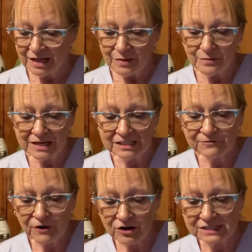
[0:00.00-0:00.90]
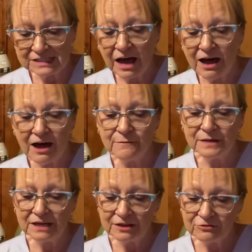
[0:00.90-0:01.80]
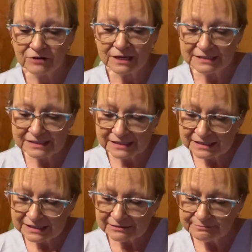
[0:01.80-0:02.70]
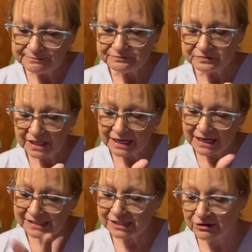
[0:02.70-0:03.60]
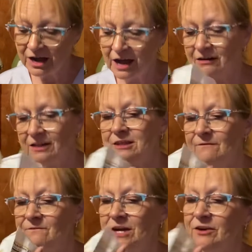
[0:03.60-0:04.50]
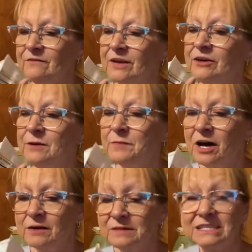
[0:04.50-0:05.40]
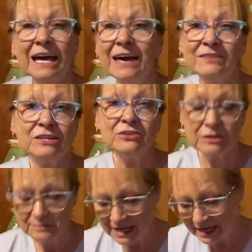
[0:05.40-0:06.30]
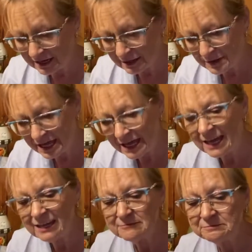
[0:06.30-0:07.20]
But as far as the almond and the raisins, unless they're all at the very, very bottom, because I haven't took them out of the bag.